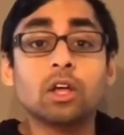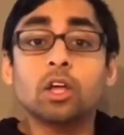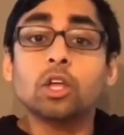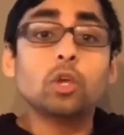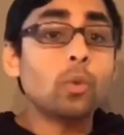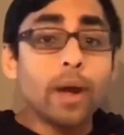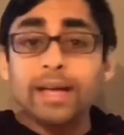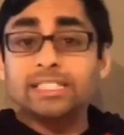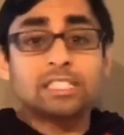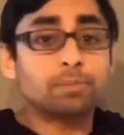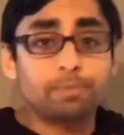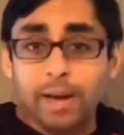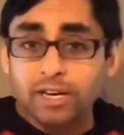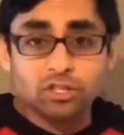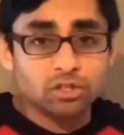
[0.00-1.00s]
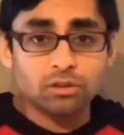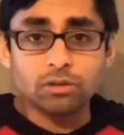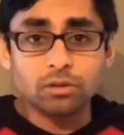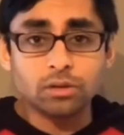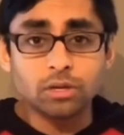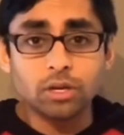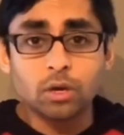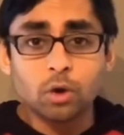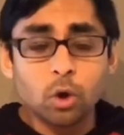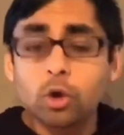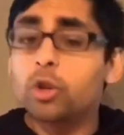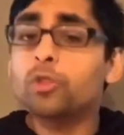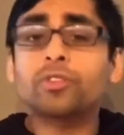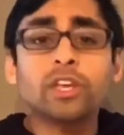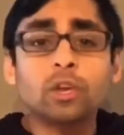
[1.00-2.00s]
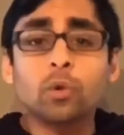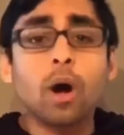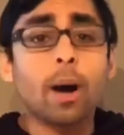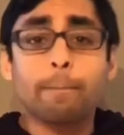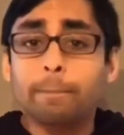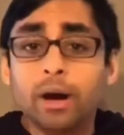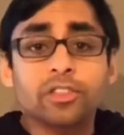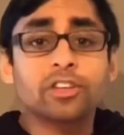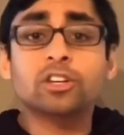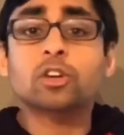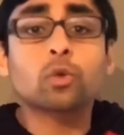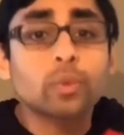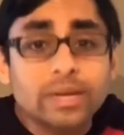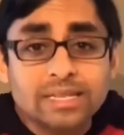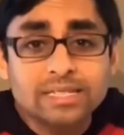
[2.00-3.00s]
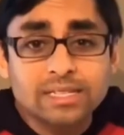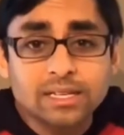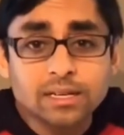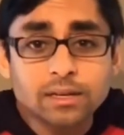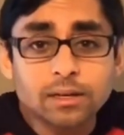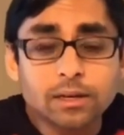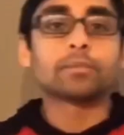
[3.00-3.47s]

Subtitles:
You ain't special? Who do you think you are, Mother Teresa?